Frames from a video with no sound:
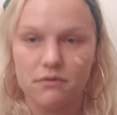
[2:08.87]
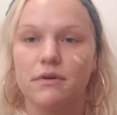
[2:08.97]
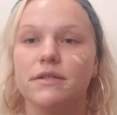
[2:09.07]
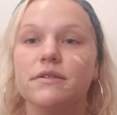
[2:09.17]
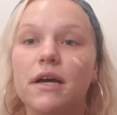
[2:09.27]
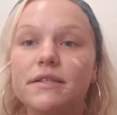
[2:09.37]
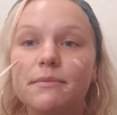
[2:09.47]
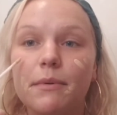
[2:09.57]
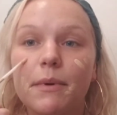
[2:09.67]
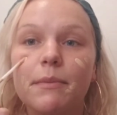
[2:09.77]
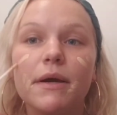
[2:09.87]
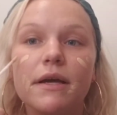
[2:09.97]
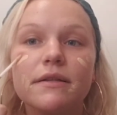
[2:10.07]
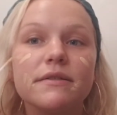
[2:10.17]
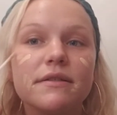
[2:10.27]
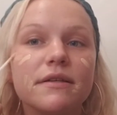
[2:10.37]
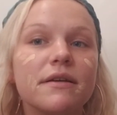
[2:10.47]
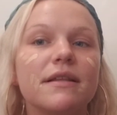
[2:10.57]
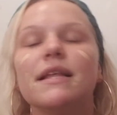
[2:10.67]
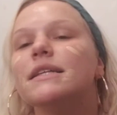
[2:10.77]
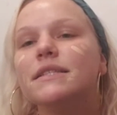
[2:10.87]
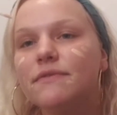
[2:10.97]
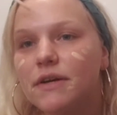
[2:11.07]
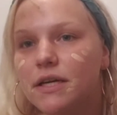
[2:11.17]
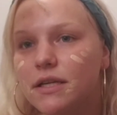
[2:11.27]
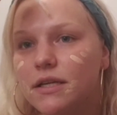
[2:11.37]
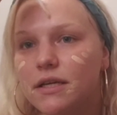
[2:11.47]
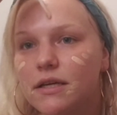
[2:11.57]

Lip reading: I just got some on my pants. That's fun.